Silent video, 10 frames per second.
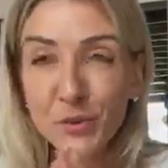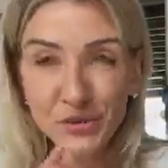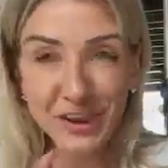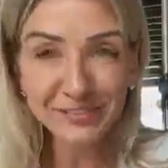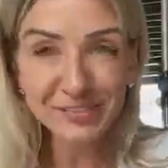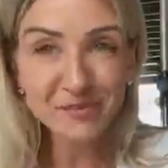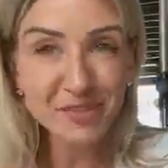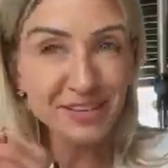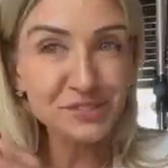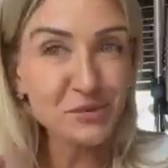When you have
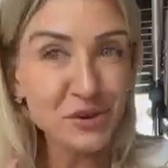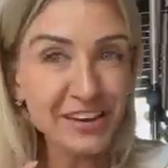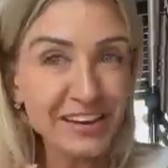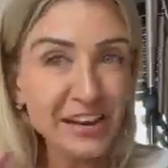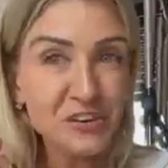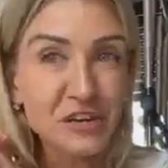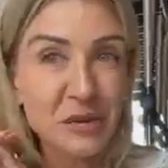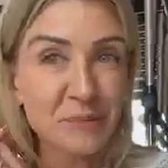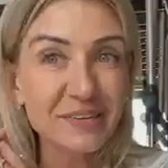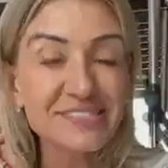something that's working and you
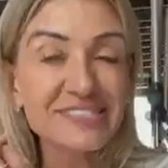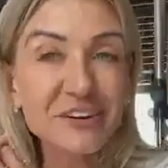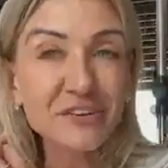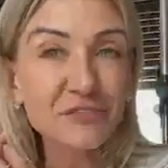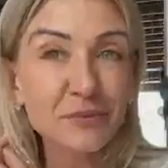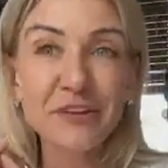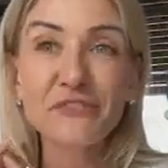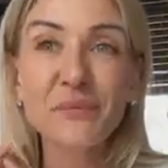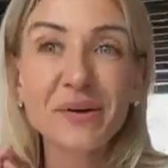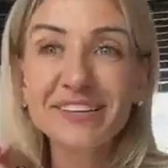keep it a secret from
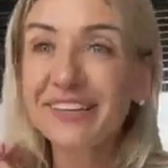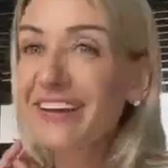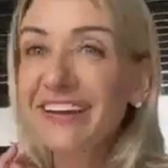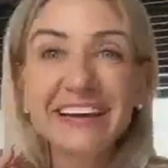everyone,